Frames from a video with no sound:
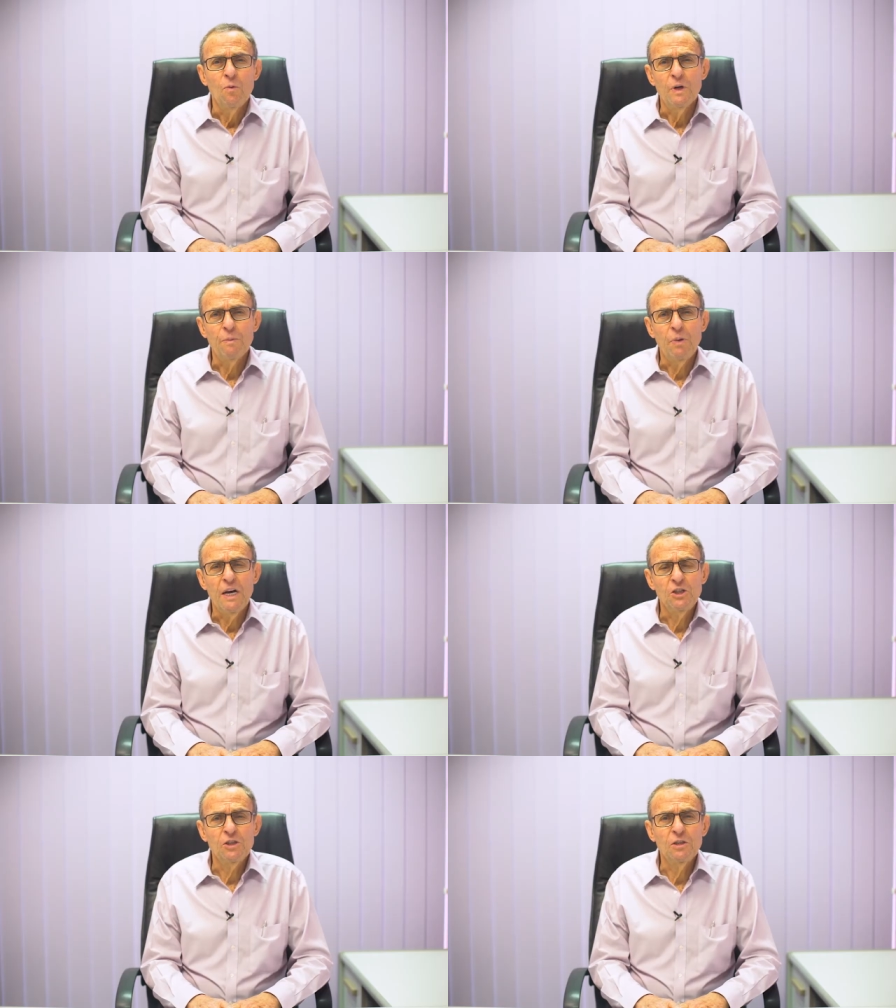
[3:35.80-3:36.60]
When a
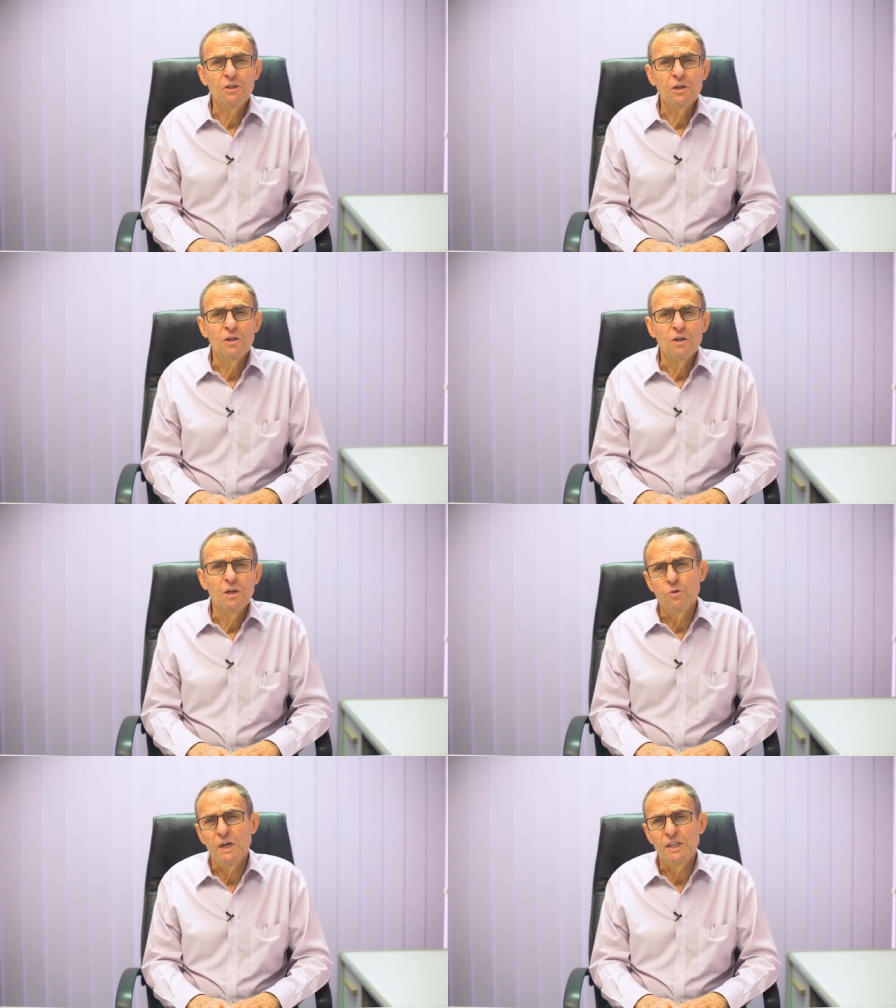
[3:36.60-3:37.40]
patient
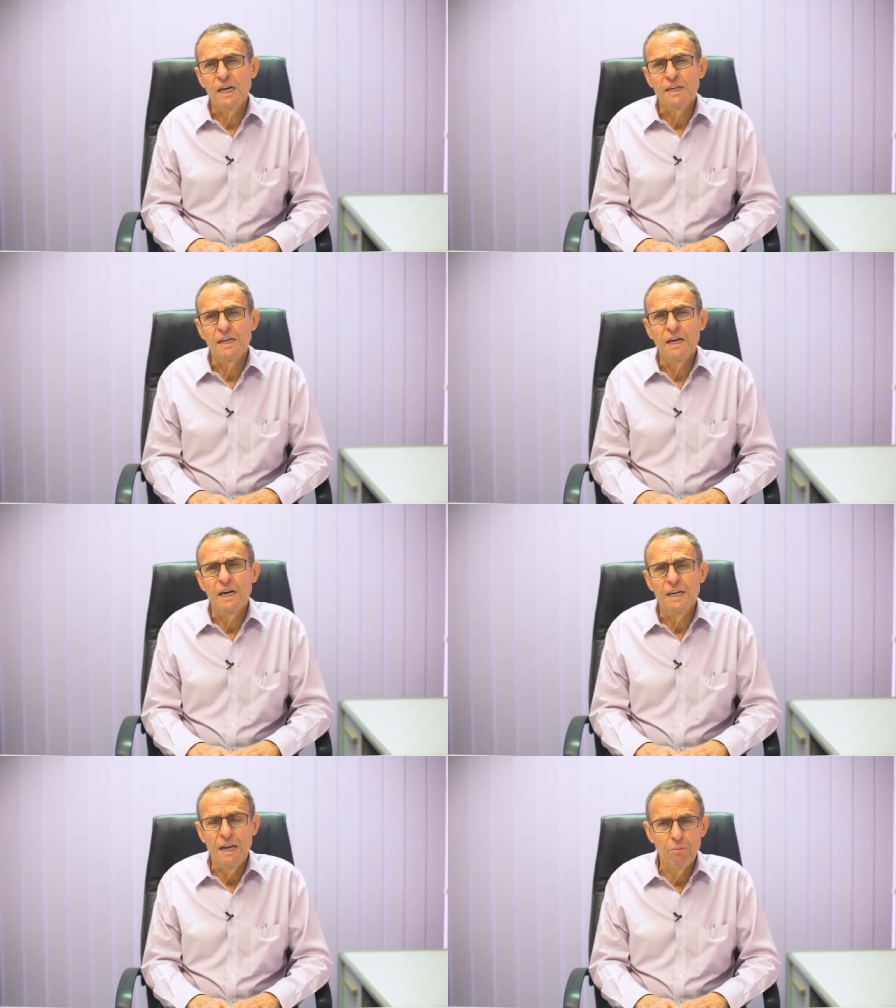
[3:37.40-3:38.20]
who has had
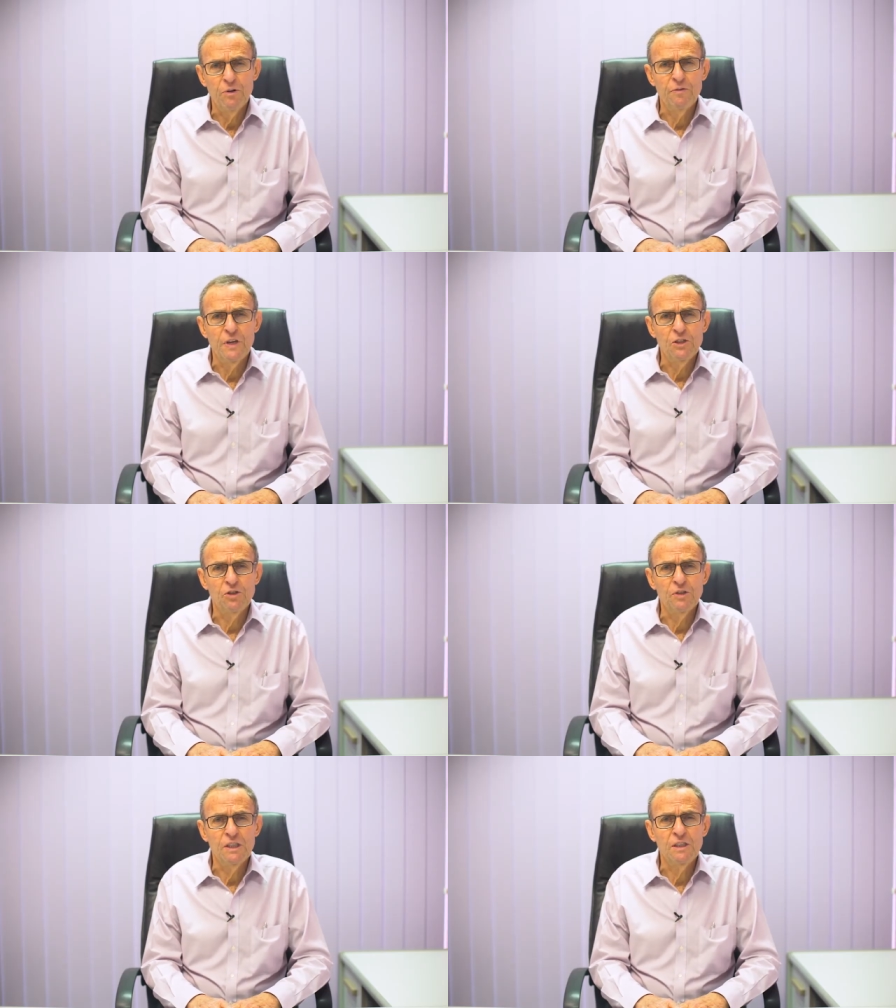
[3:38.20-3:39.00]
a number of
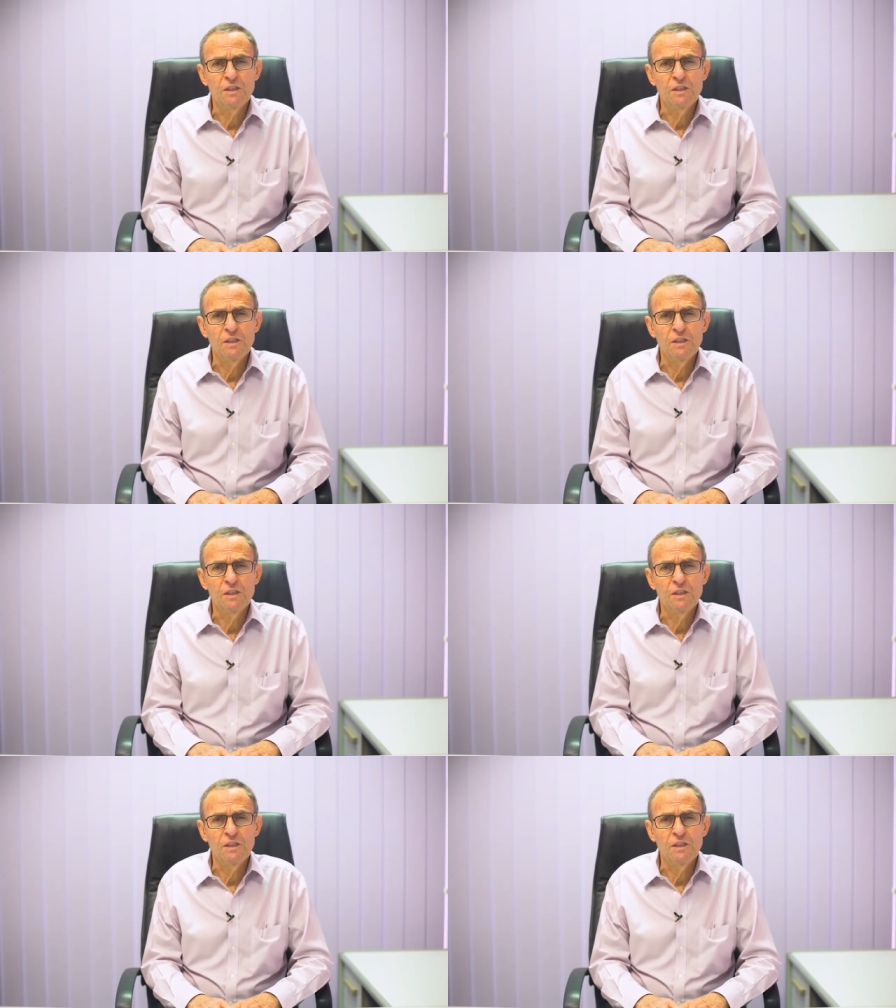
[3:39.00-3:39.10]
injuries,